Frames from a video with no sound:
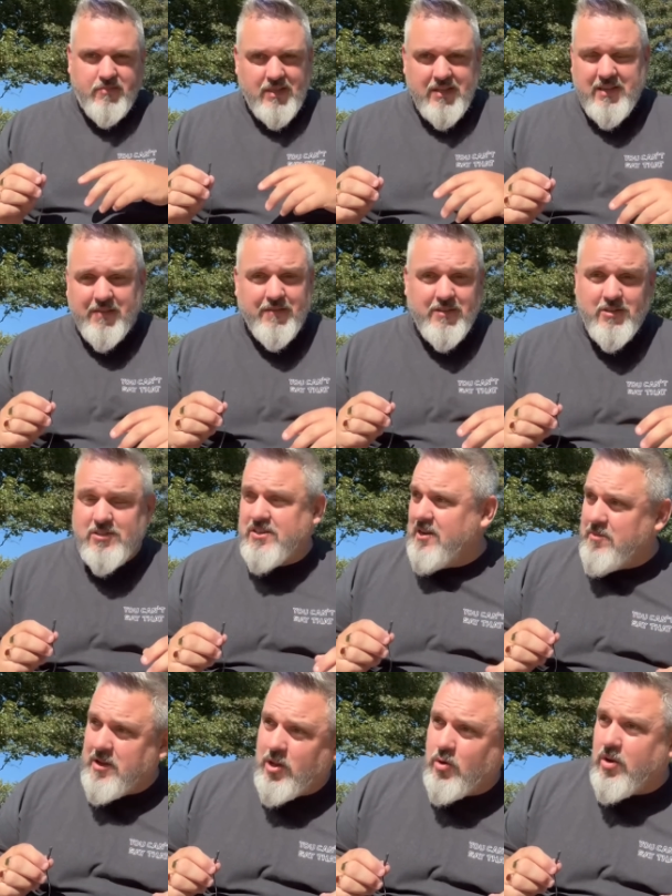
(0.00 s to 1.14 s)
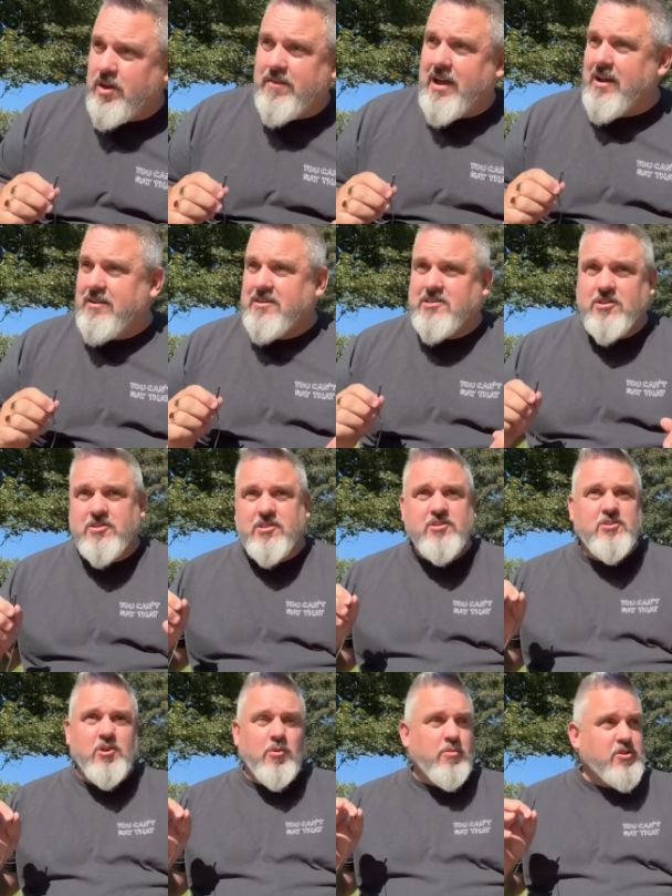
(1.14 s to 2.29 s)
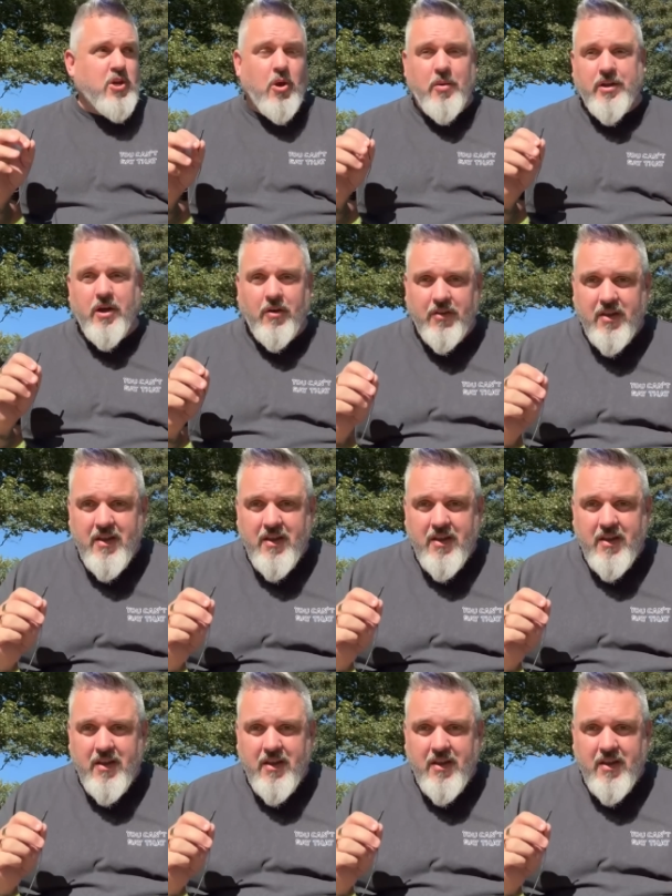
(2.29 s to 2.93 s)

If you just see me looking around, it's because there's so much going on.